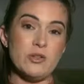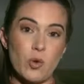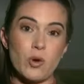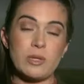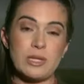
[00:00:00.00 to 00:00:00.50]

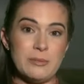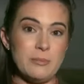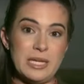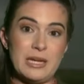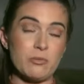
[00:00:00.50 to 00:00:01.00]
normally
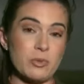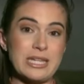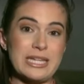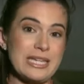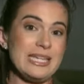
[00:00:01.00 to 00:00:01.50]
be a
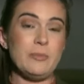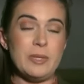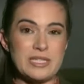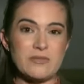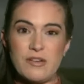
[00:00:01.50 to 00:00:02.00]
really key
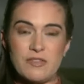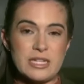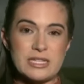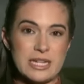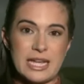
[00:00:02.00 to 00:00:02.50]
piece of
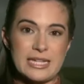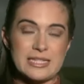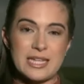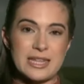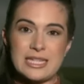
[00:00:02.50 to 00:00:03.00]
evidence in a case
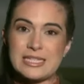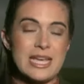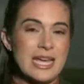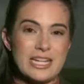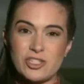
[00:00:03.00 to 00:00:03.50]
like this.
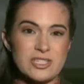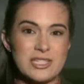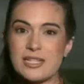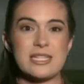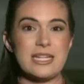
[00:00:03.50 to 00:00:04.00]
It just
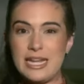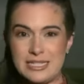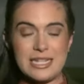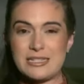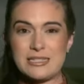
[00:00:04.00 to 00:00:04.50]
doesn't
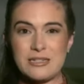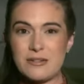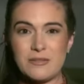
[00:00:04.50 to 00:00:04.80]
exist.